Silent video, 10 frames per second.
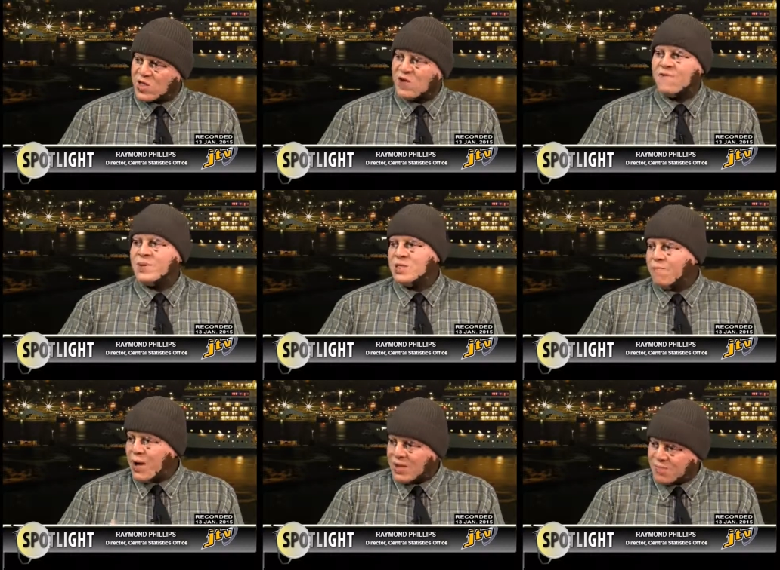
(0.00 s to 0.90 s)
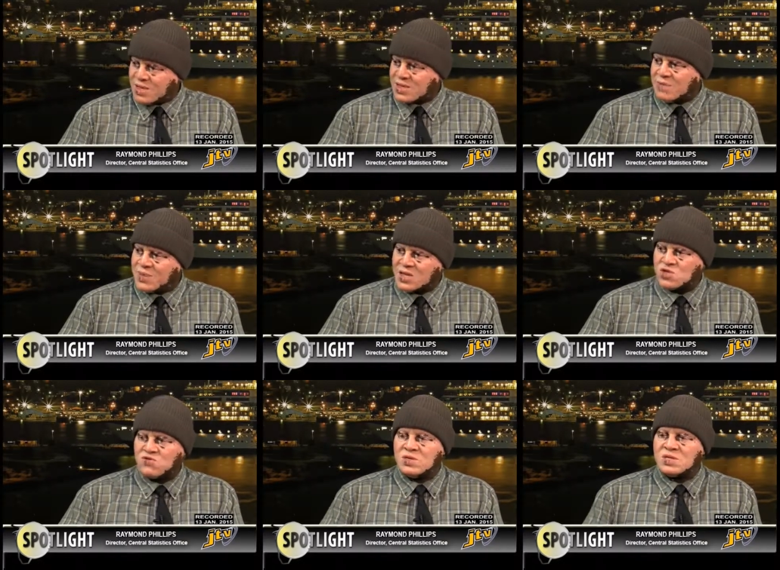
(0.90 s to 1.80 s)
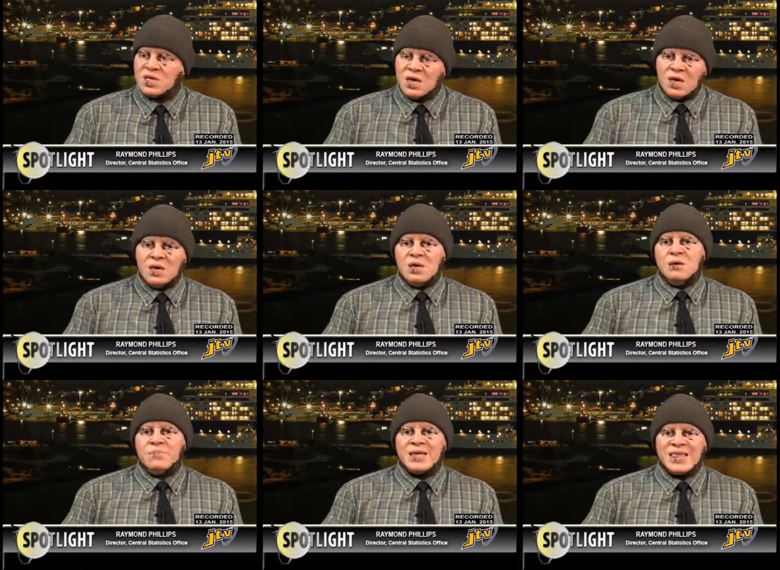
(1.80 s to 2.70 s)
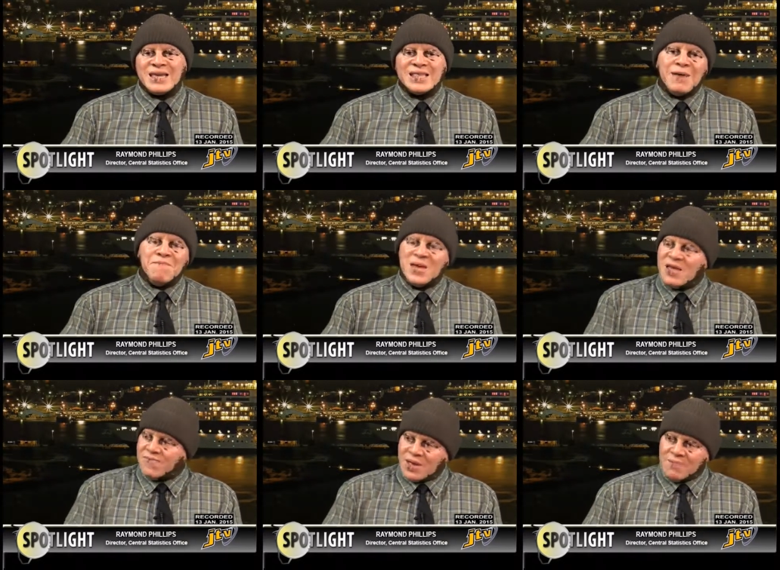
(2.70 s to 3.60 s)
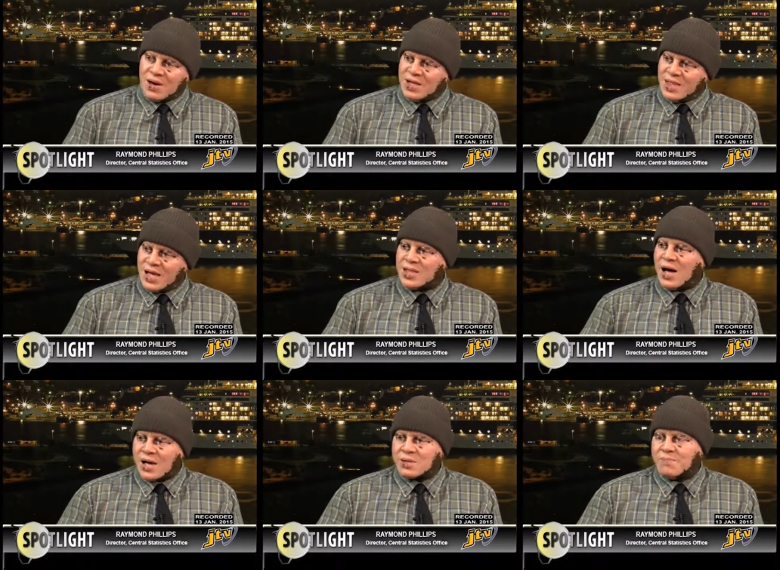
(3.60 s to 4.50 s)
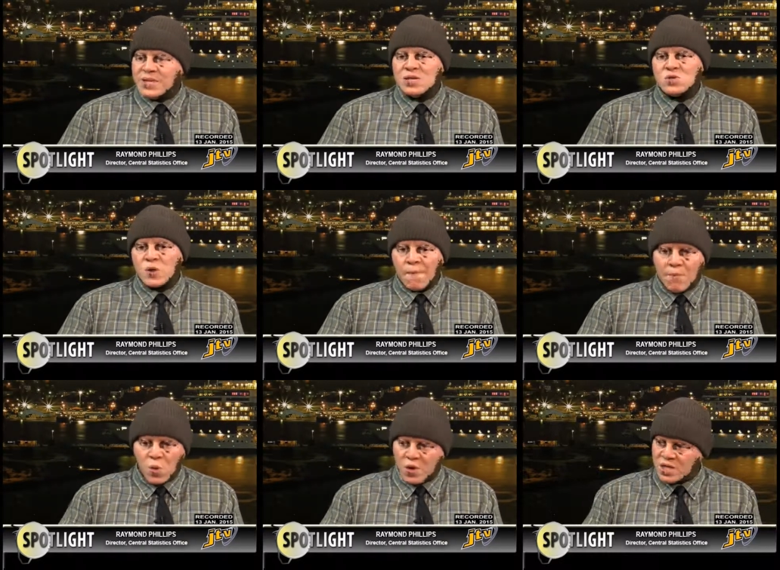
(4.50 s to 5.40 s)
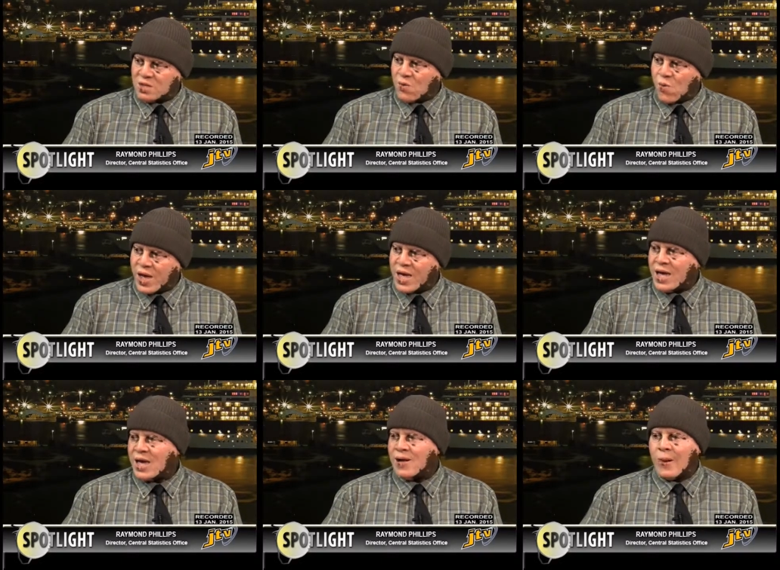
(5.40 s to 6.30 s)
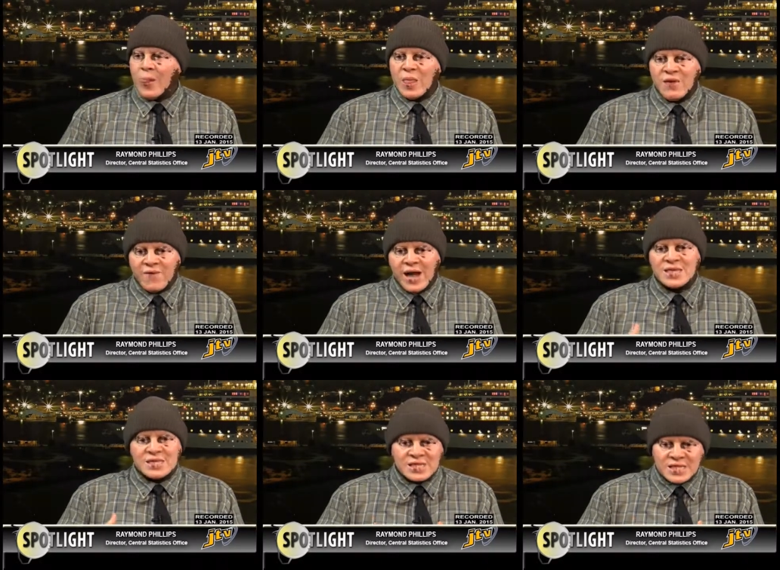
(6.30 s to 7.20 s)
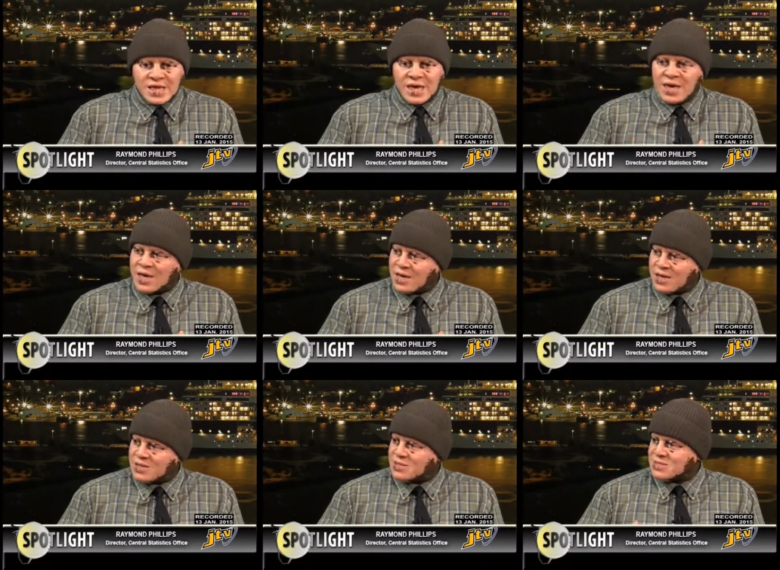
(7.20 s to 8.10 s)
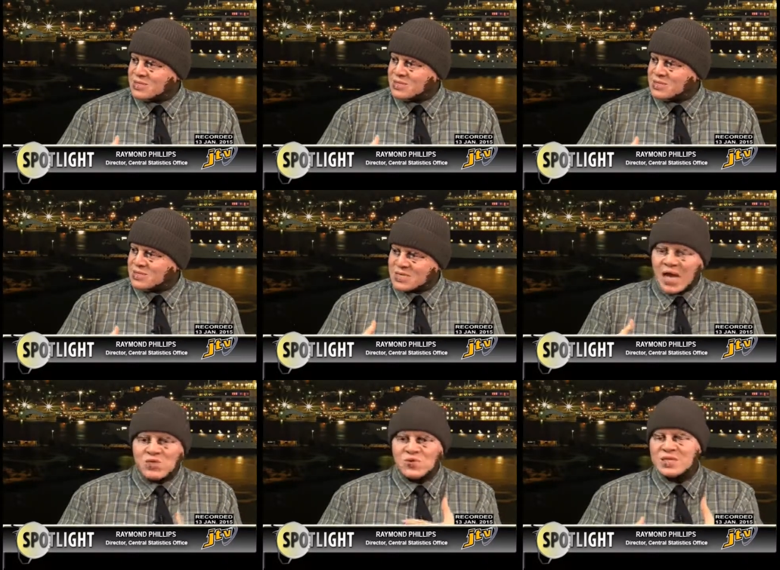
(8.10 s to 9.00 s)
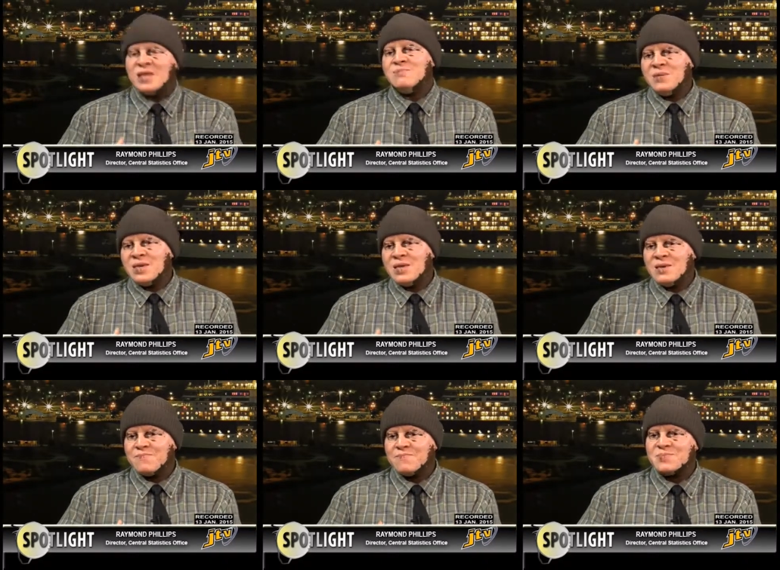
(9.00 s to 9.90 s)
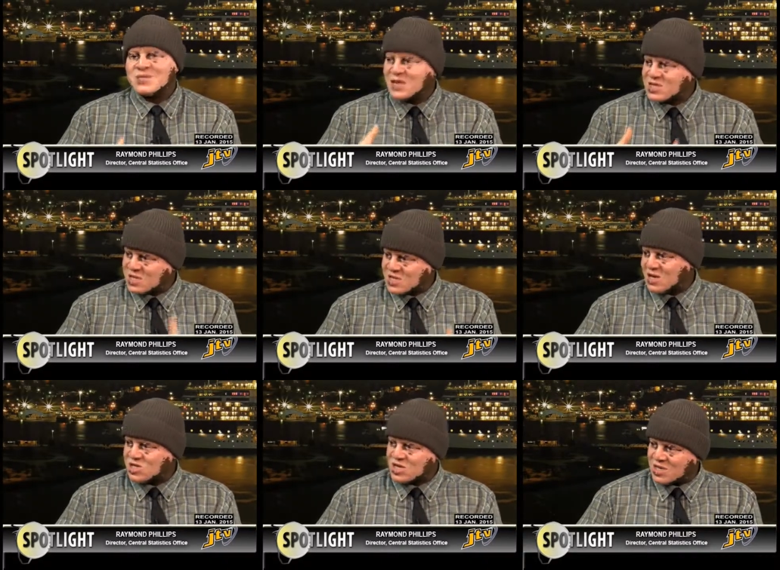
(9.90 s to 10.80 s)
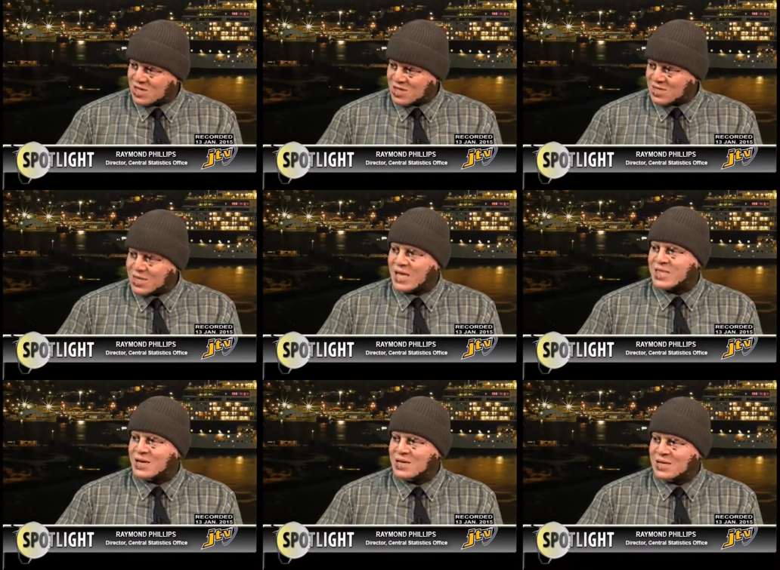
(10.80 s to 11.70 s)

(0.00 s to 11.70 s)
government departments and ministries. But the thing is that many of them are not automated to the point where if I say, can you send me such and such data?